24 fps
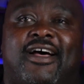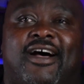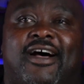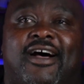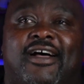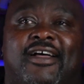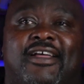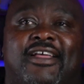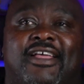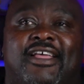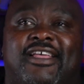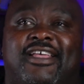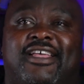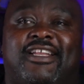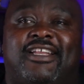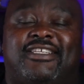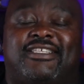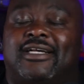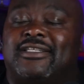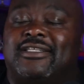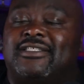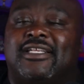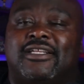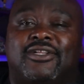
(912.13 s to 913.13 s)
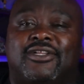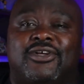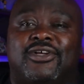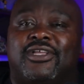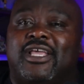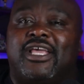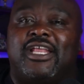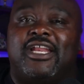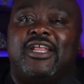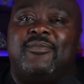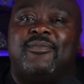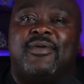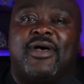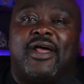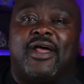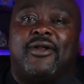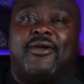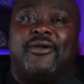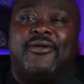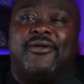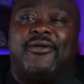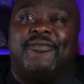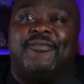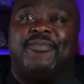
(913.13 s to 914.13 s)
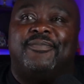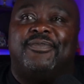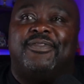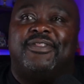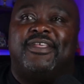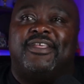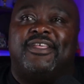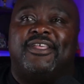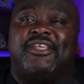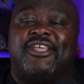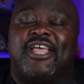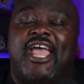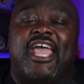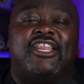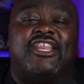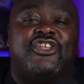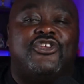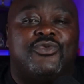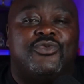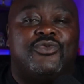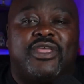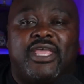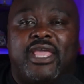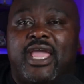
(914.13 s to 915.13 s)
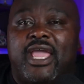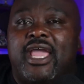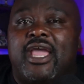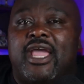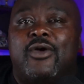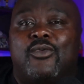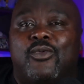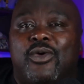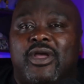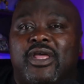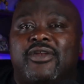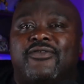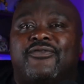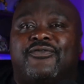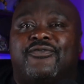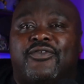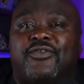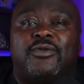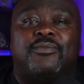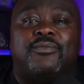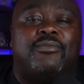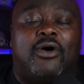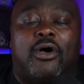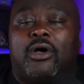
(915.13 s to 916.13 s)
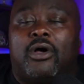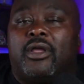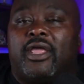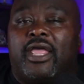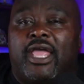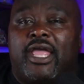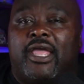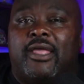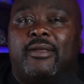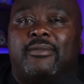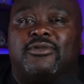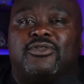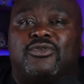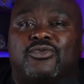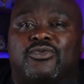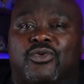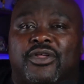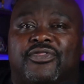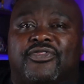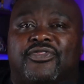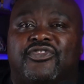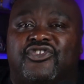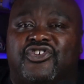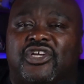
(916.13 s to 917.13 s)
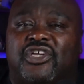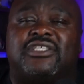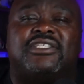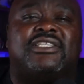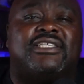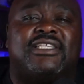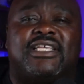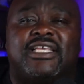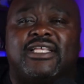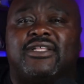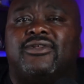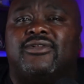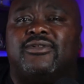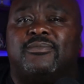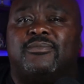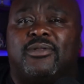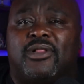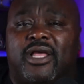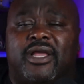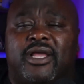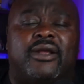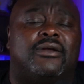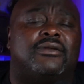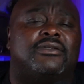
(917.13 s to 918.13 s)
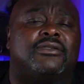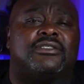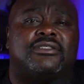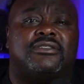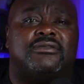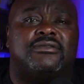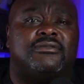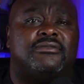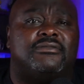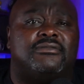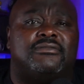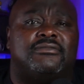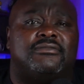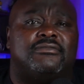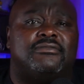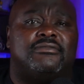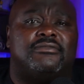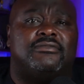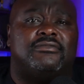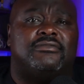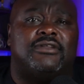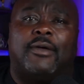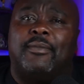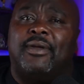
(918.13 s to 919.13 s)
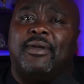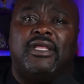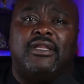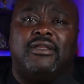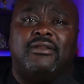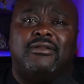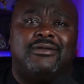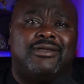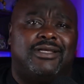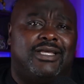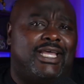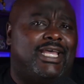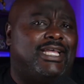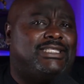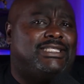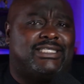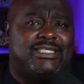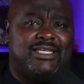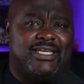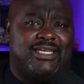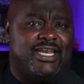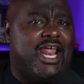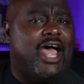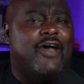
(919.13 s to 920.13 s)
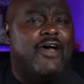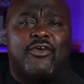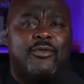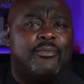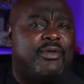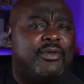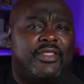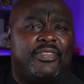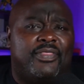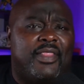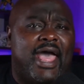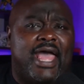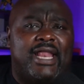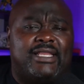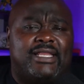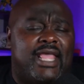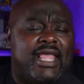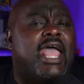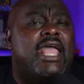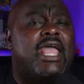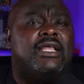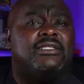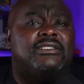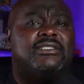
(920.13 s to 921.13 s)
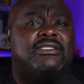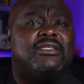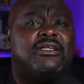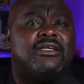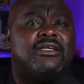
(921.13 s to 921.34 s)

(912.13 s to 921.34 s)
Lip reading: It doesn't look any better, and you can't win football games with just skilled players. I mean, it's never been that case.